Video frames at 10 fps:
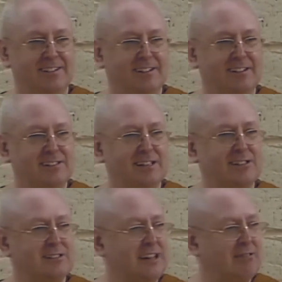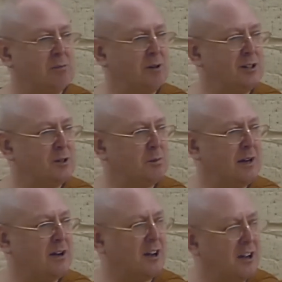Because doesn't that remind you
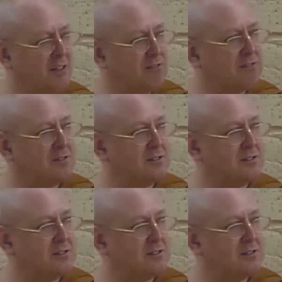about life?